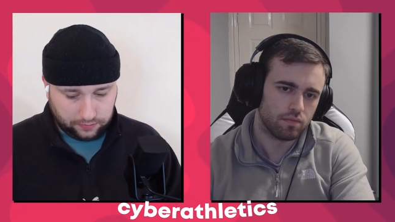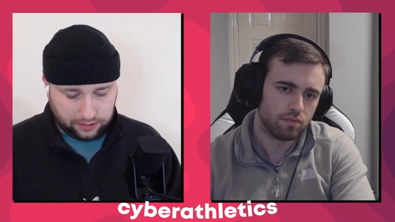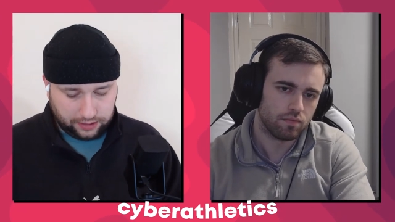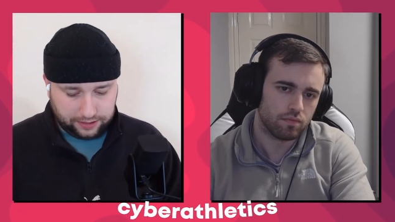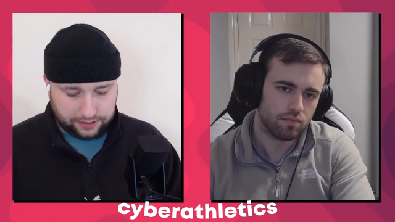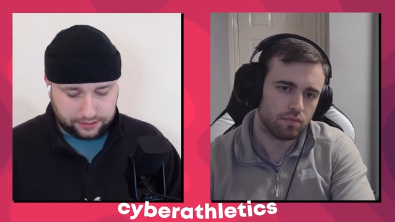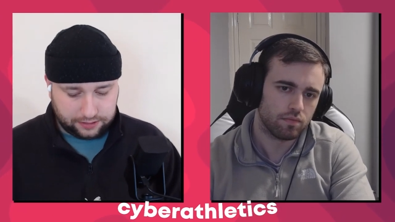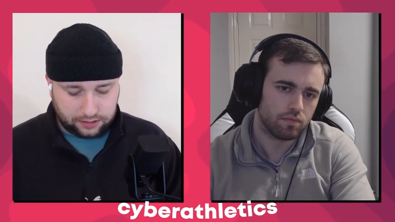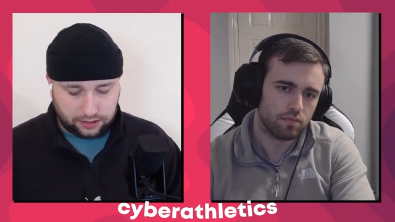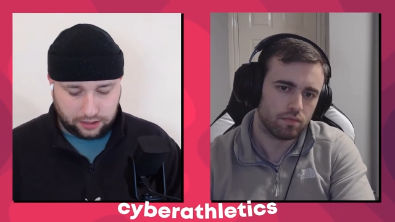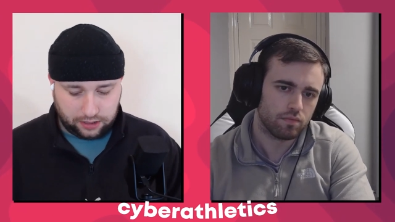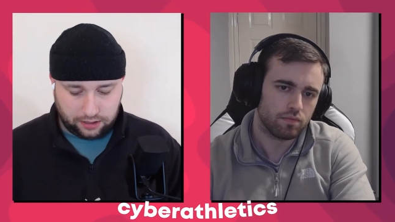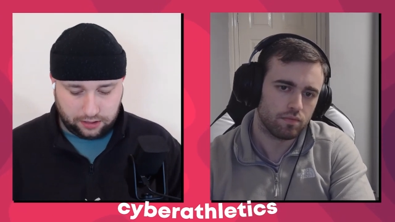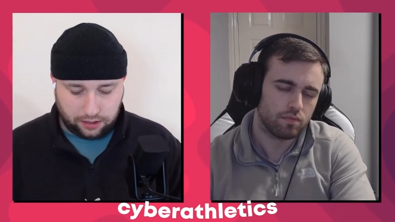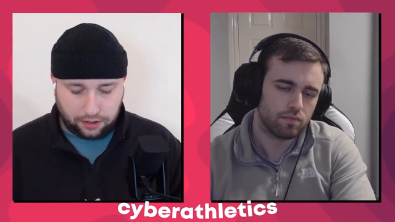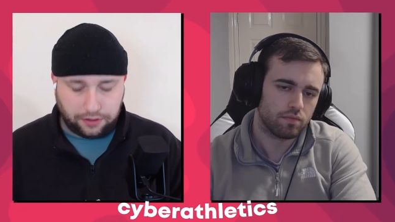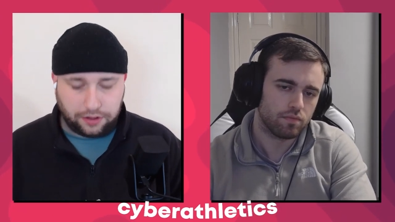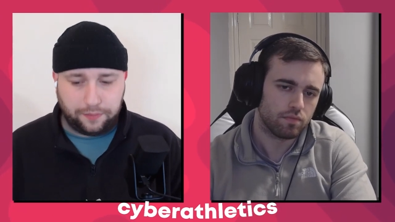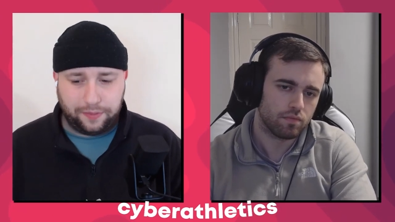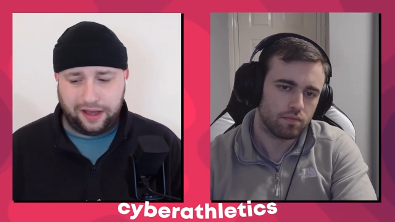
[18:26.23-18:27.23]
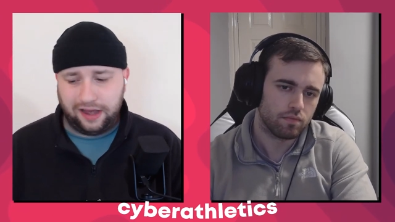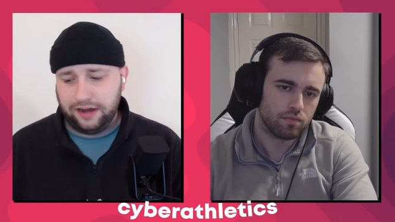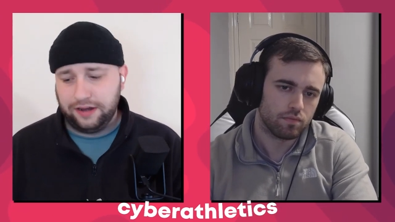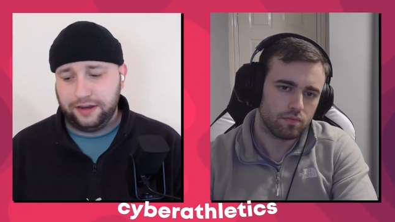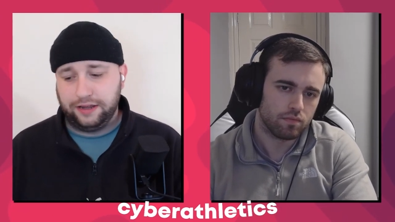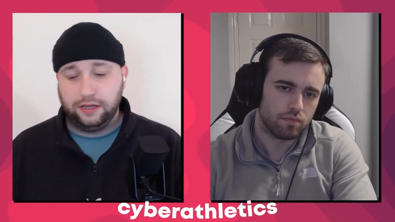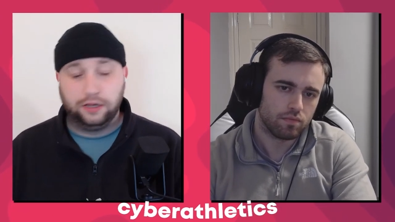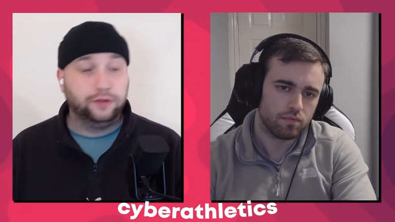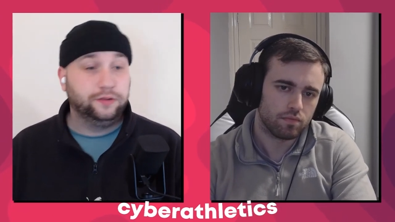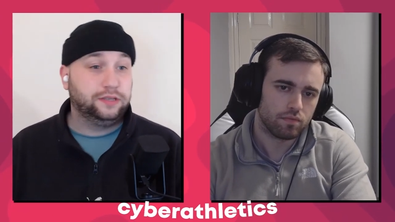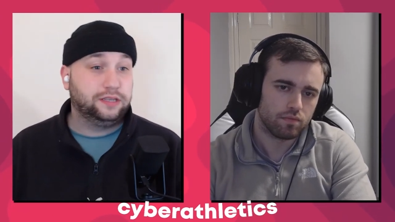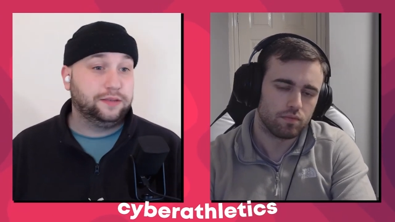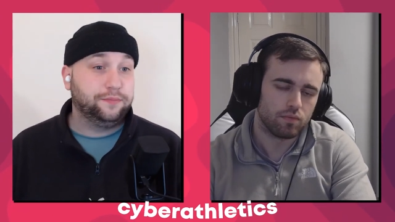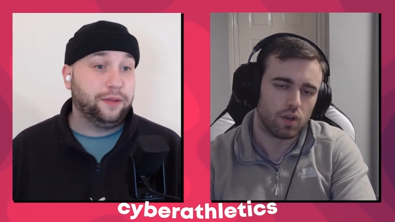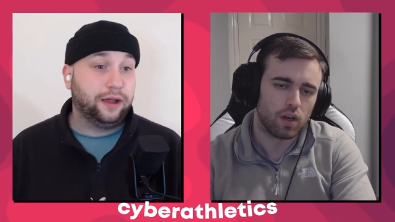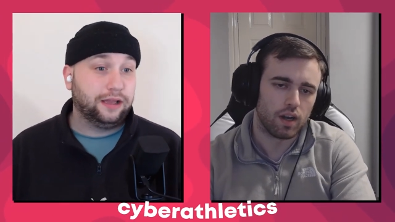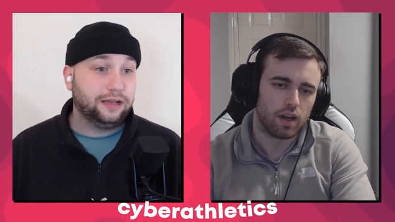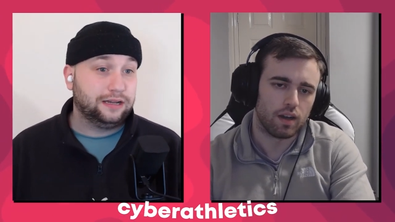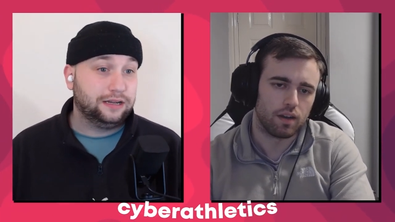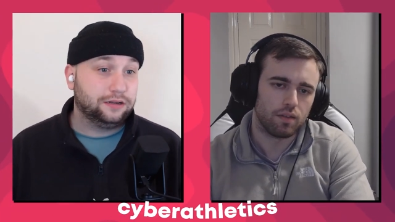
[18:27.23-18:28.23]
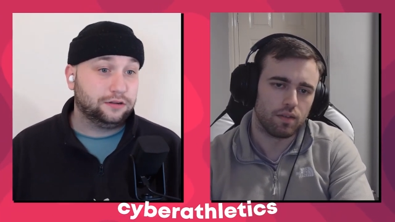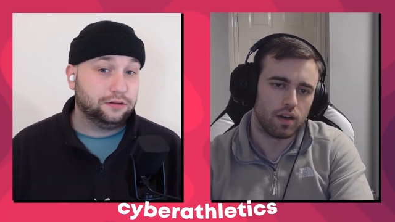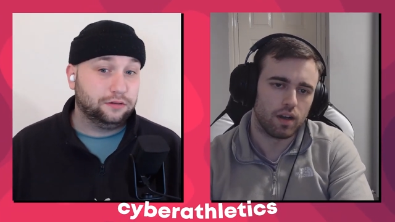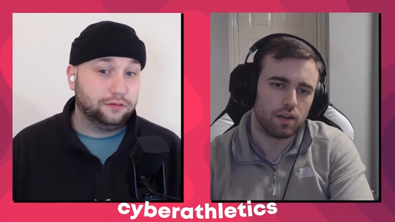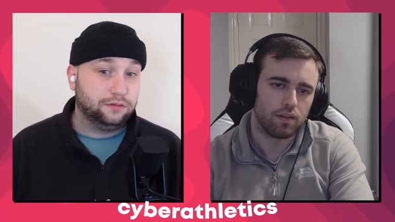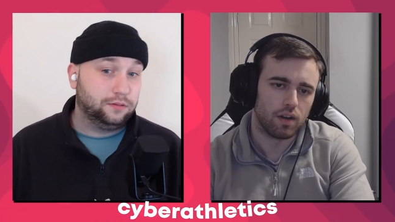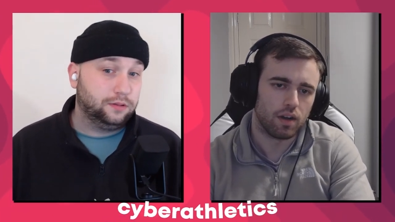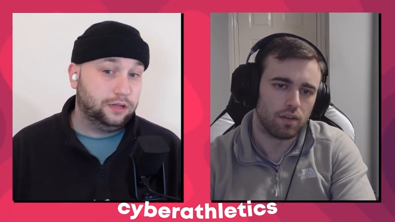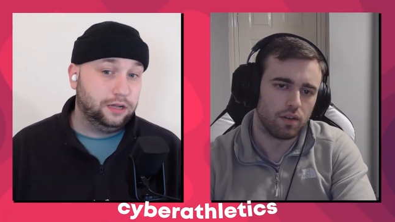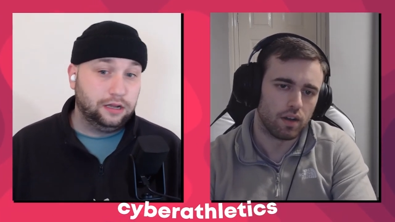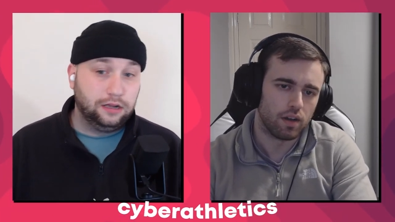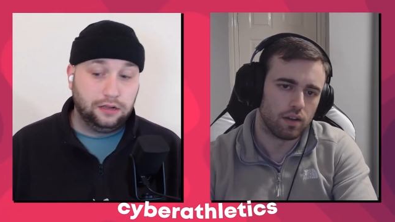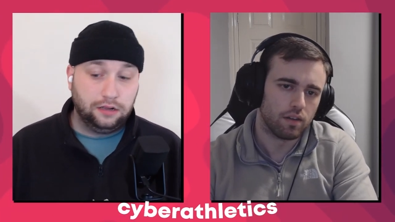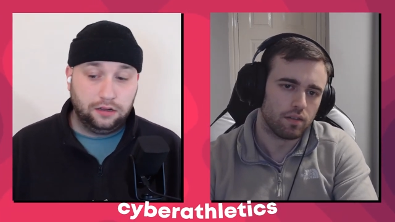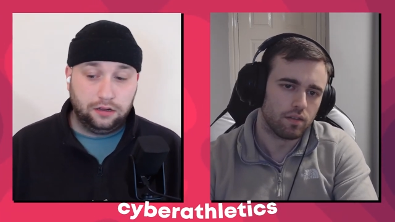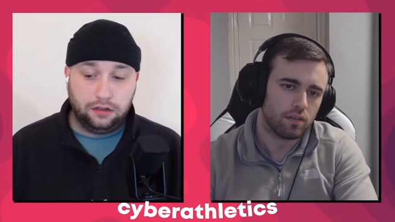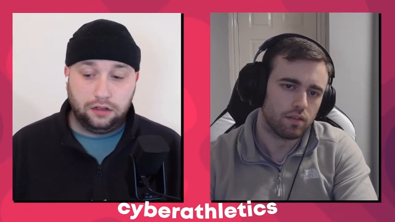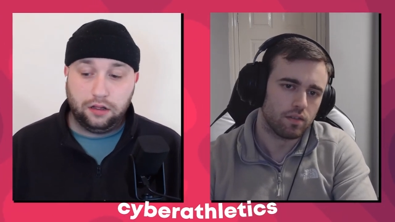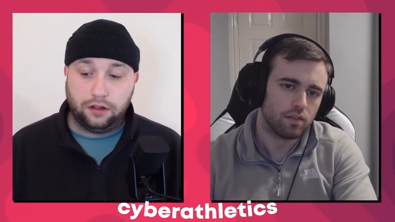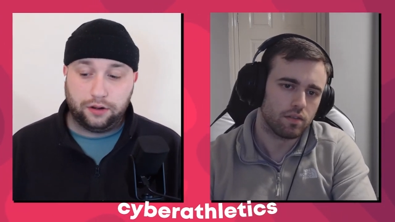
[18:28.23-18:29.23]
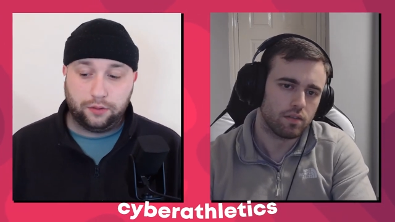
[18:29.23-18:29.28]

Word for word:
Speaker 1: is the owner behind it. It's in my Right, article right, right, right.